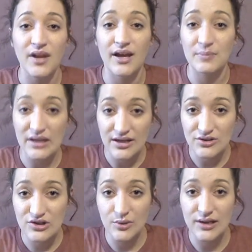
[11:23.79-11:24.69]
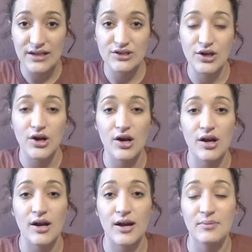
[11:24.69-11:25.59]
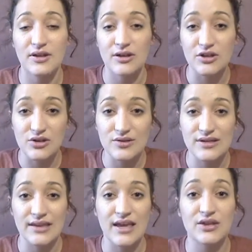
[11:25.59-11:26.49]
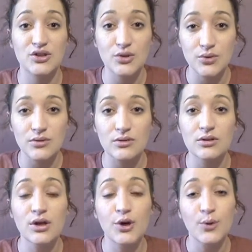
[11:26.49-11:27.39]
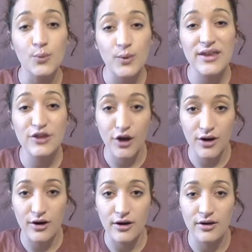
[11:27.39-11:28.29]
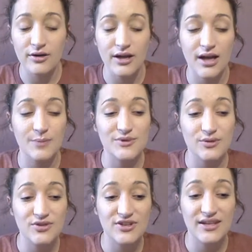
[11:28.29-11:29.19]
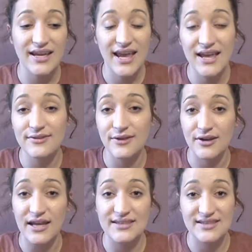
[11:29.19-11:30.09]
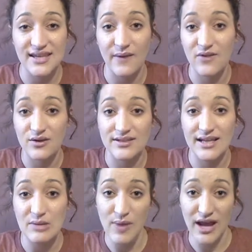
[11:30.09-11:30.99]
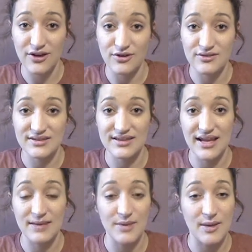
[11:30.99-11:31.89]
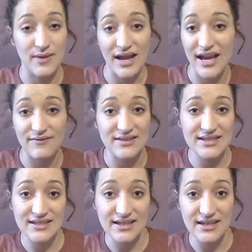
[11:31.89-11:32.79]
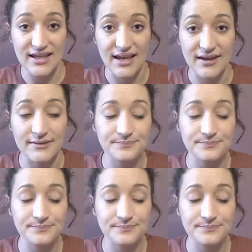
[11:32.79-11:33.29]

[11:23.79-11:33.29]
I plan on showing it to her. I plan on using that tool with her, so she can look and see if there's any patterns that maybe I haven't seen yet.